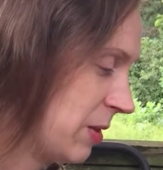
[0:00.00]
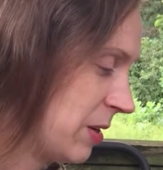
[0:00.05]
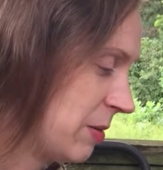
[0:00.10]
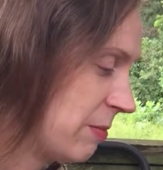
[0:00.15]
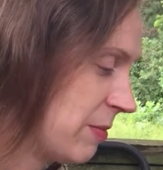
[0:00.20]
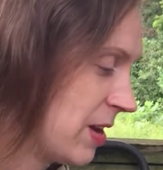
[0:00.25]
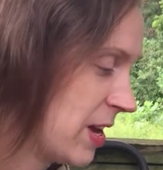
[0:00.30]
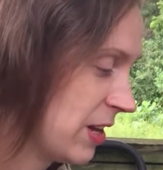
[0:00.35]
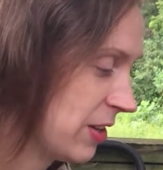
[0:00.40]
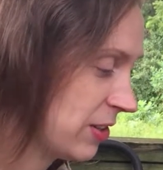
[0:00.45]
I
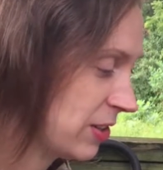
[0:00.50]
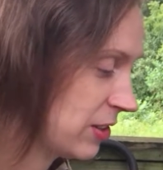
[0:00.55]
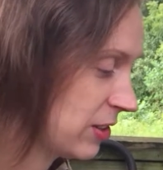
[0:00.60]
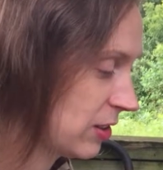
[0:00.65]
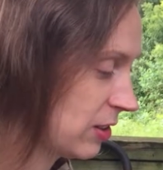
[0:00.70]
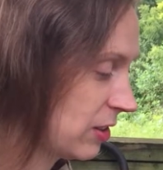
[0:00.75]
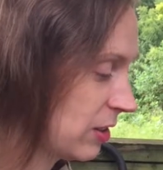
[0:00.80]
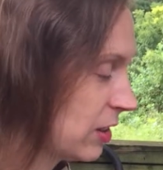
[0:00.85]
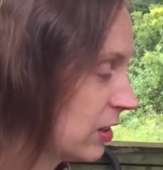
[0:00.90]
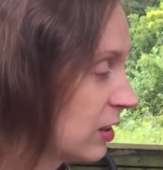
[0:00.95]
made a
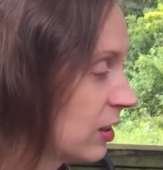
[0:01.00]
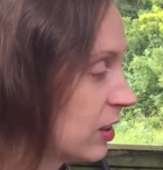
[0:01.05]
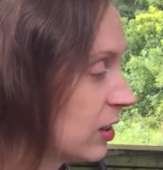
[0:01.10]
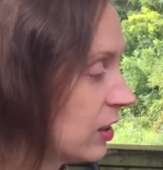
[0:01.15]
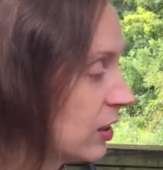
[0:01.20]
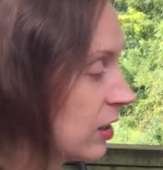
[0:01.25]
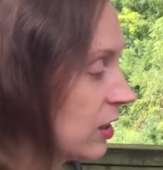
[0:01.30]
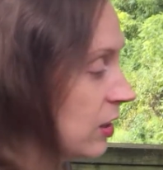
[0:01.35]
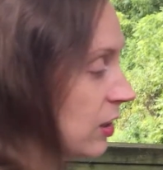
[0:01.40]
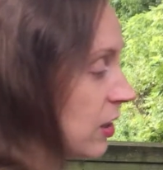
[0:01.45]
mess.
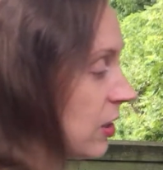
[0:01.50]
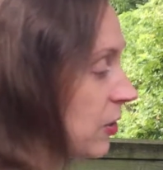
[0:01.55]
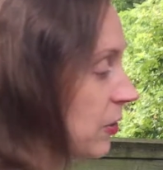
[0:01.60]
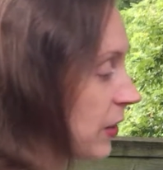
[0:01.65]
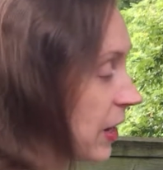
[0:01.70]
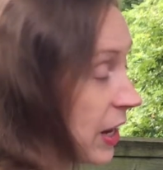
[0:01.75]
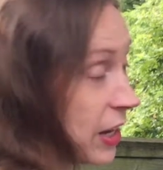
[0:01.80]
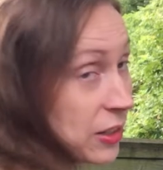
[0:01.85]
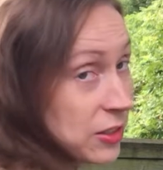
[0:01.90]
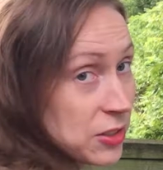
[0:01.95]

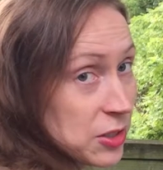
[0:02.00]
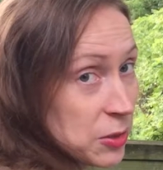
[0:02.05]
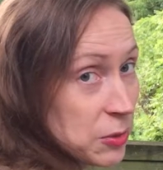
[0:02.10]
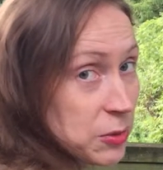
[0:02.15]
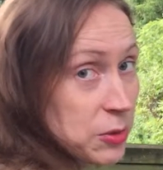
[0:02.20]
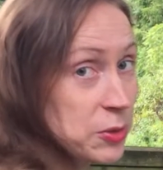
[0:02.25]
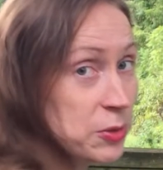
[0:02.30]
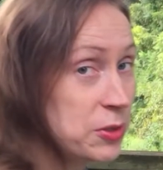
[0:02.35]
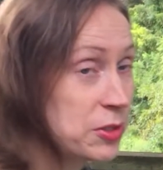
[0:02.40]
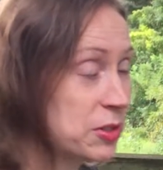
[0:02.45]
Okay,
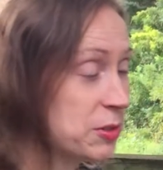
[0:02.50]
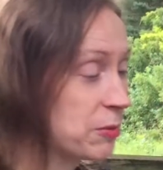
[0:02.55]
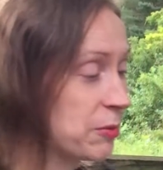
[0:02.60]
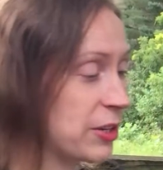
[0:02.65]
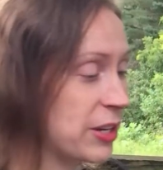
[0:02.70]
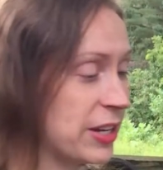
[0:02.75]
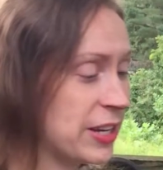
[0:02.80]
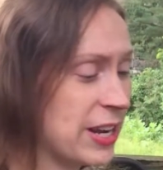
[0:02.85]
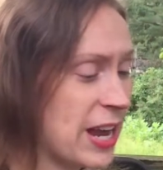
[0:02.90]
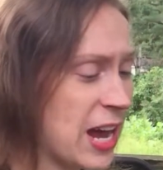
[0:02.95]
so we're
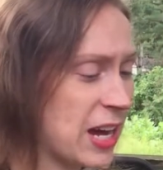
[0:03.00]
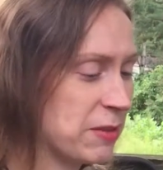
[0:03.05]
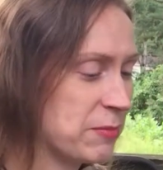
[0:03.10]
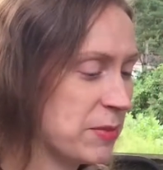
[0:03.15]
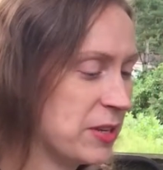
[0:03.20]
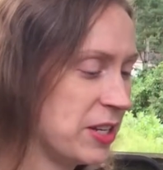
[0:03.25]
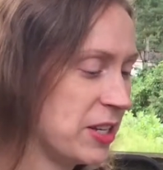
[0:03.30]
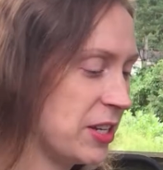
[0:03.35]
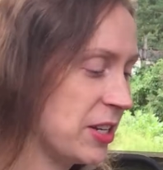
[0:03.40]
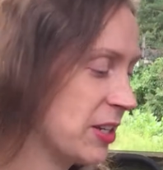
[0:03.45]
doing some
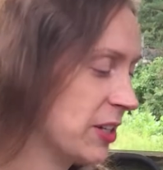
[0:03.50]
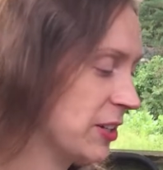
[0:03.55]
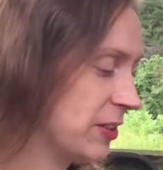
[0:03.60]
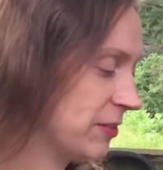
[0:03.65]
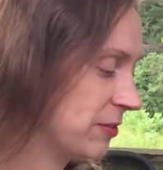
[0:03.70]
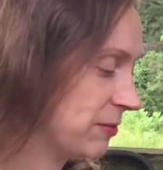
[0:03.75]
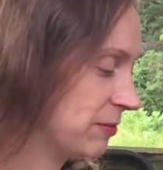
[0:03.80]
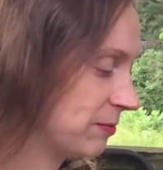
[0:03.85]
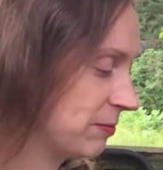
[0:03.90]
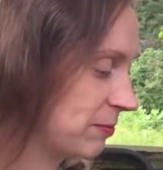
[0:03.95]
reenactment
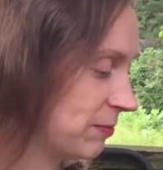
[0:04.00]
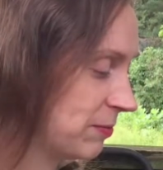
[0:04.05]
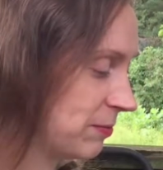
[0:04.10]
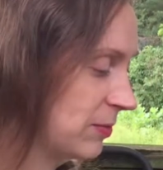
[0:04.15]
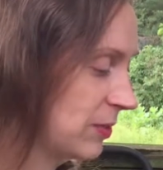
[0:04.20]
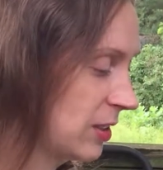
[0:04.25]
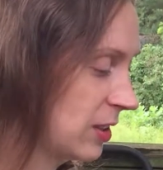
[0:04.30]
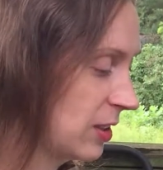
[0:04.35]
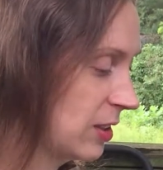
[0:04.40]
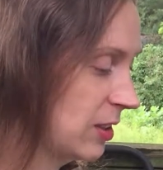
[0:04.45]
here.
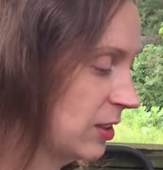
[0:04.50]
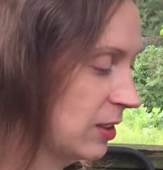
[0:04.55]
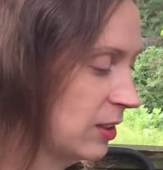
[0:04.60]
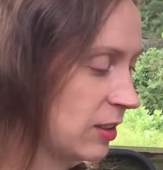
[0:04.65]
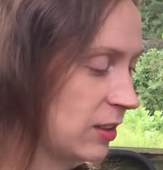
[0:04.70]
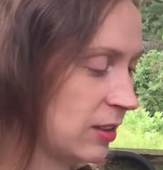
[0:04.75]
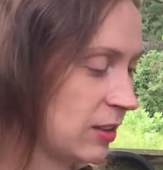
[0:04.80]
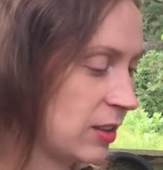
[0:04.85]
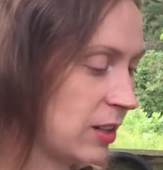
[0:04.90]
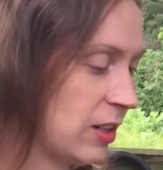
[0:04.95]

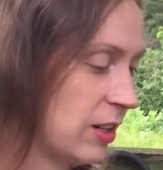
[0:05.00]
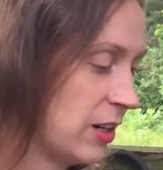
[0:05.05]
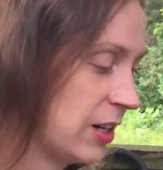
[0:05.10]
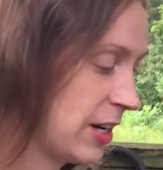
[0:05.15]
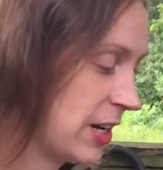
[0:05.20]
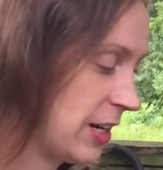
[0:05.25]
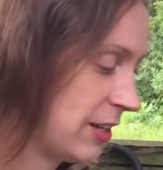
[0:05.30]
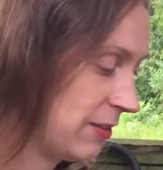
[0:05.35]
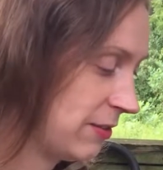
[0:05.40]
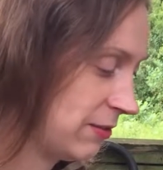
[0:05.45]

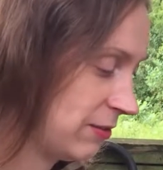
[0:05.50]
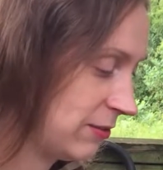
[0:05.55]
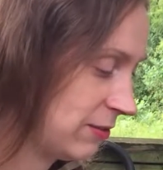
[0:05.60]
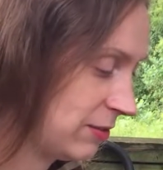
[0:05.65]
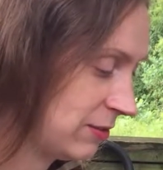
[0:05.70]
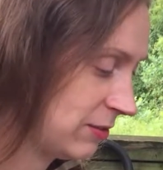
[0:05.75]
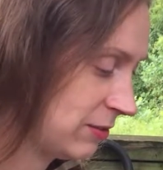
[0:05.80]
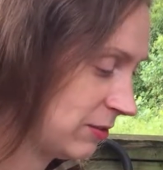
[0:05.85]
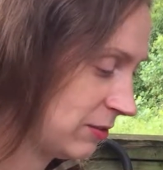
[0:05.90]
Alright.